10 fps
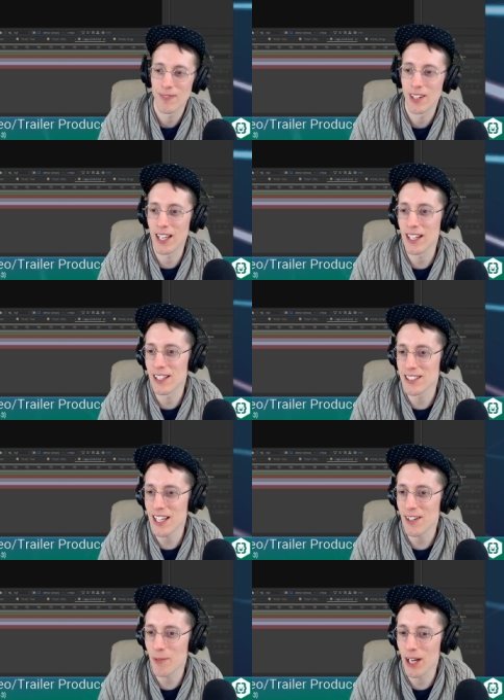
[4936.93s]
Okay, is
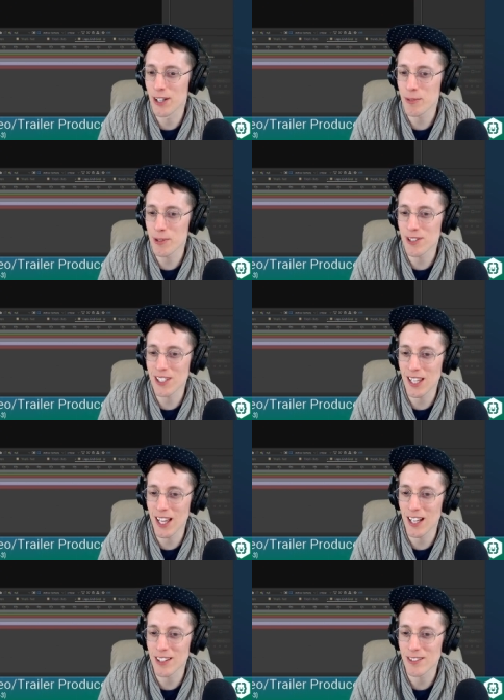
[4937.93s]
that... Wait, are you supposed to say
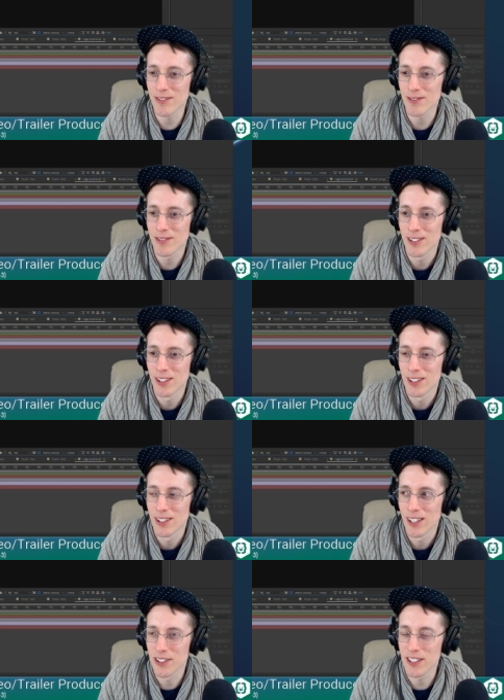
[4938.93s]
that?
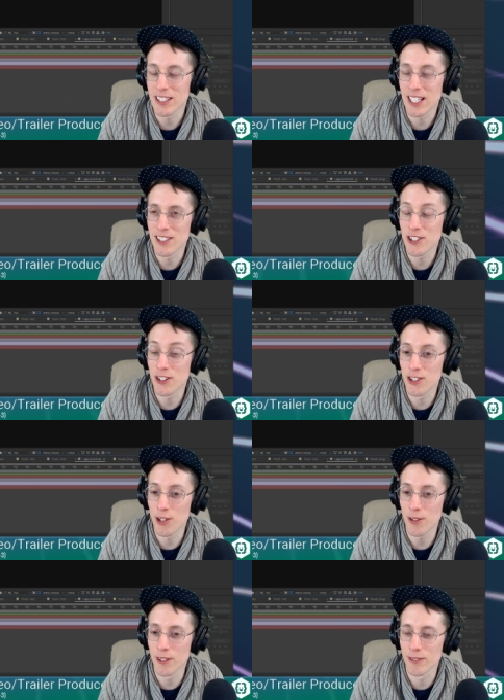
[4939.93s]
I was gonna say to the
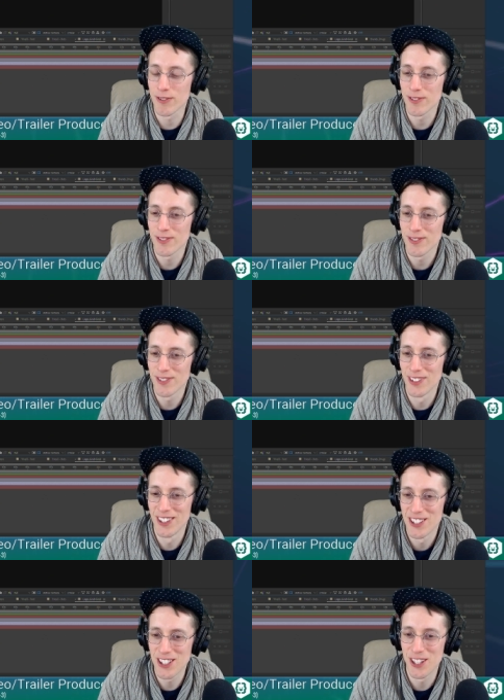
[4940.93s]
tune of
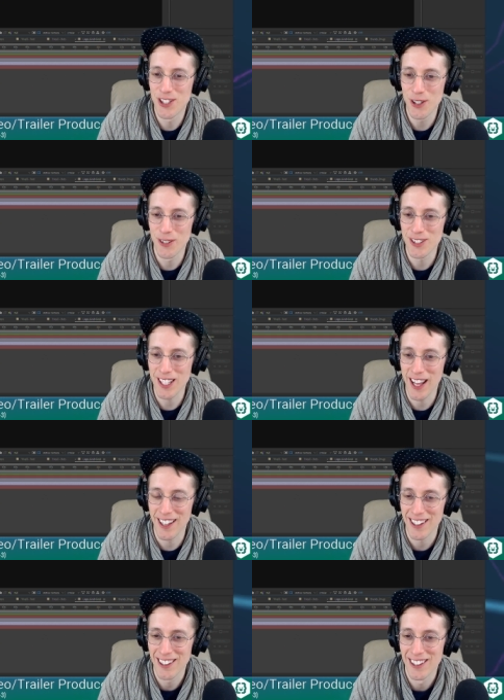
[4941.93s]
Snake
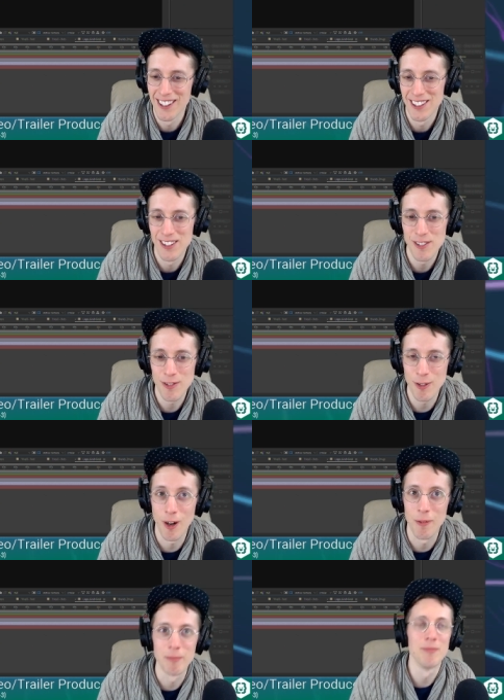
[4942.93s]

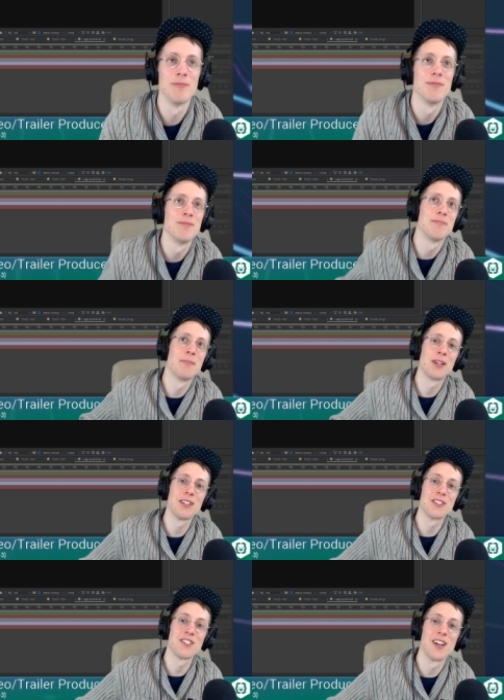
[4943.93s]
from Metal
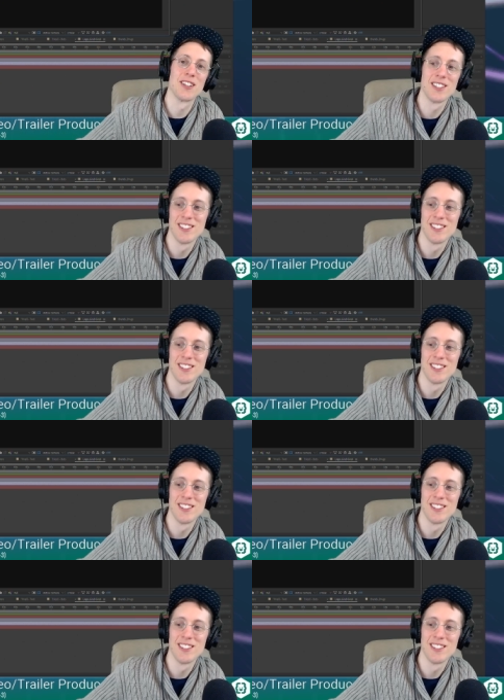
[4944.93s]
Gear Solid.